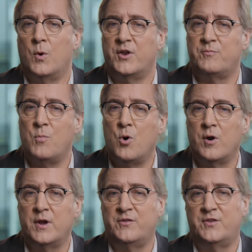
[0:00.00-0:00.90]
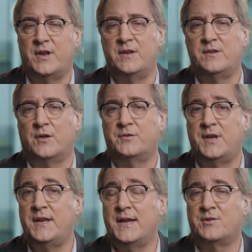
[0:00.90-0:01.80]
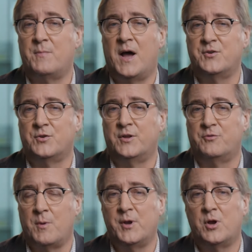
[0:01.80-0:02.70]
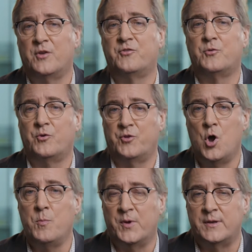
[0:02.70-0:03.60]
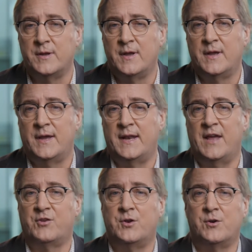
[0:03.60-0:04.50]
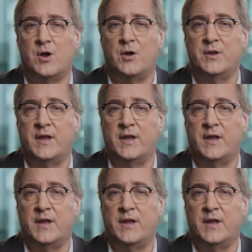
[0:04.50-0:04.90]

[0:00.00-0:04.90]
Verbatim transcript: What is more is that Intel TDX module is what we call source open and has undergone